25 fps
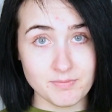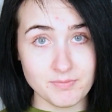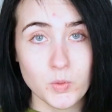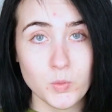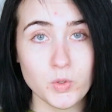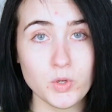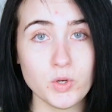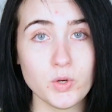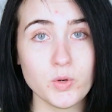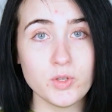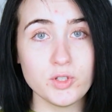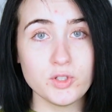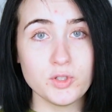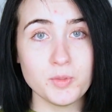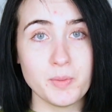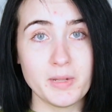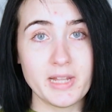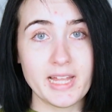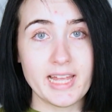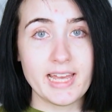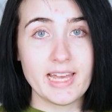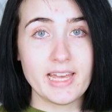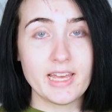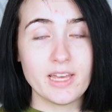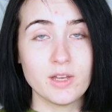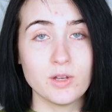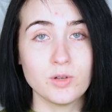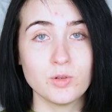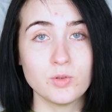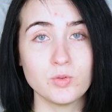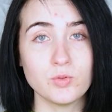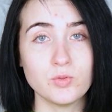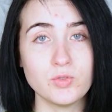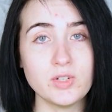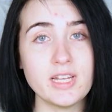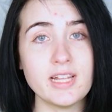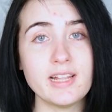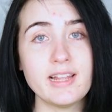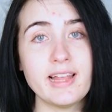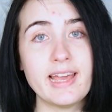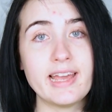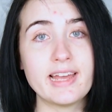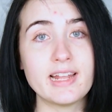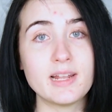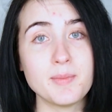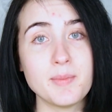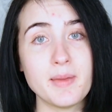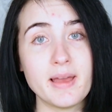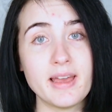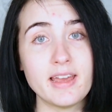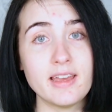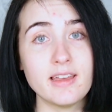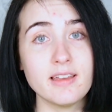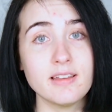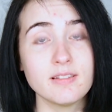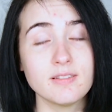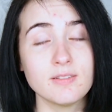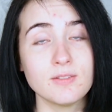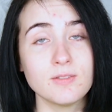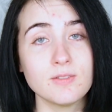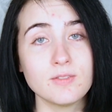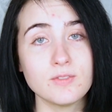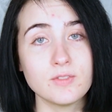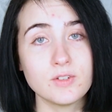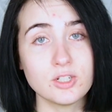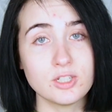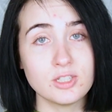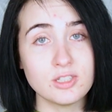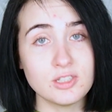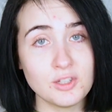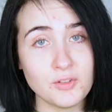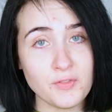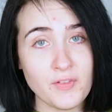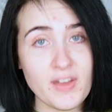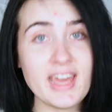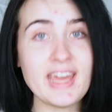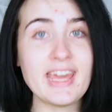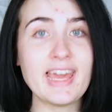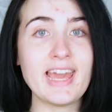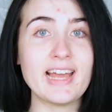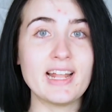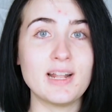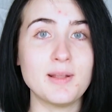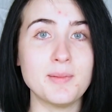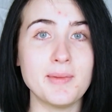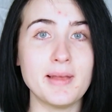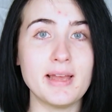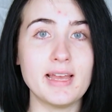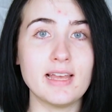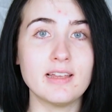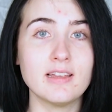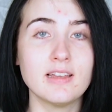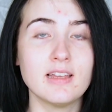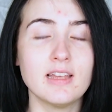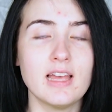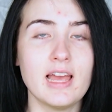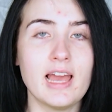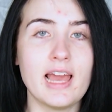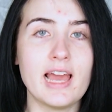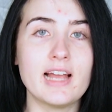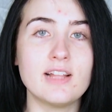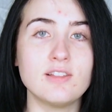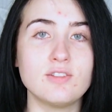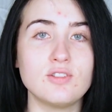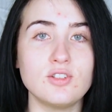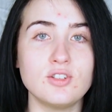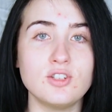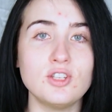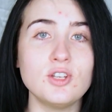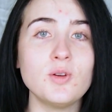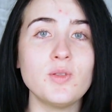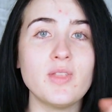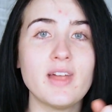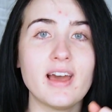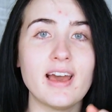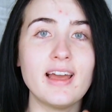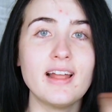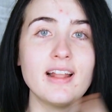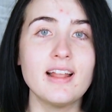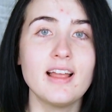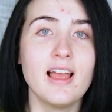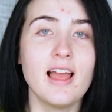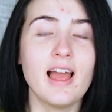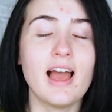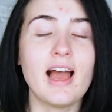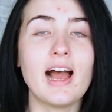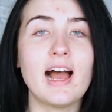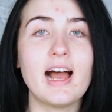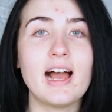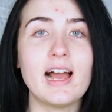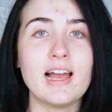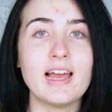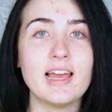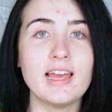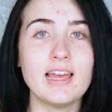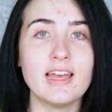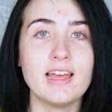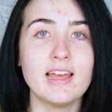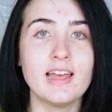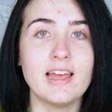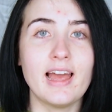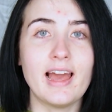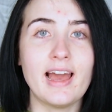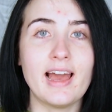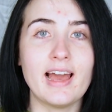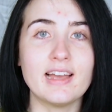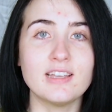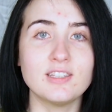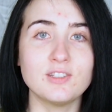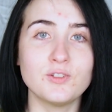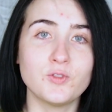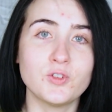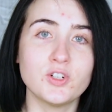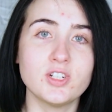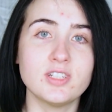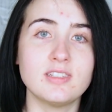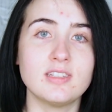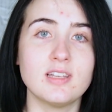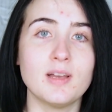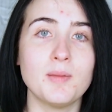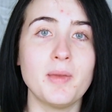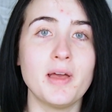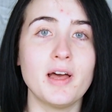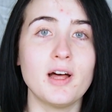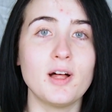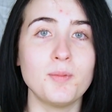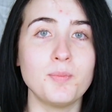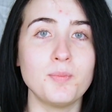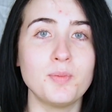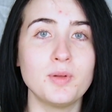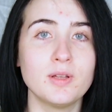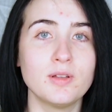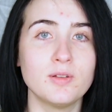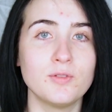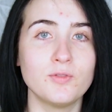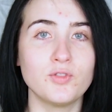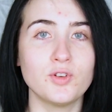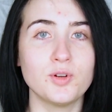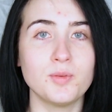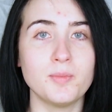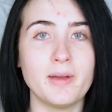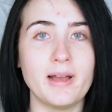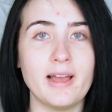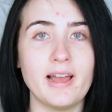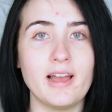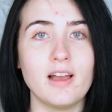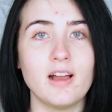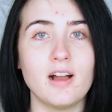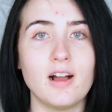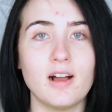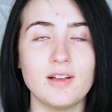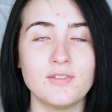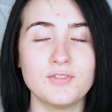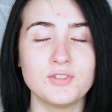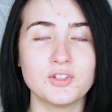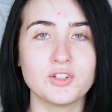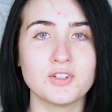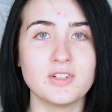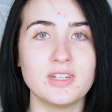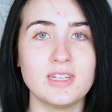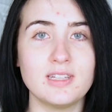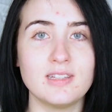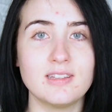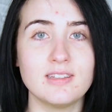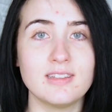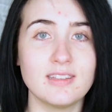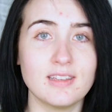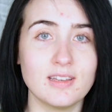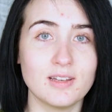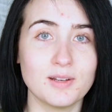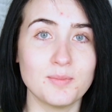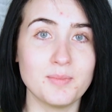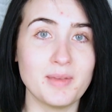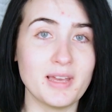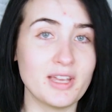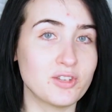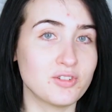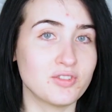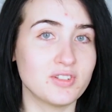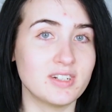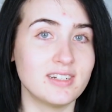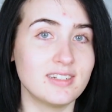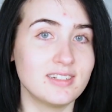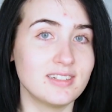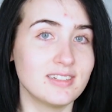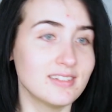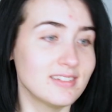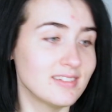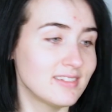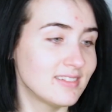We're going to play real anime versus fake anime, and to do that I asked for some help from my off-screen compatriot.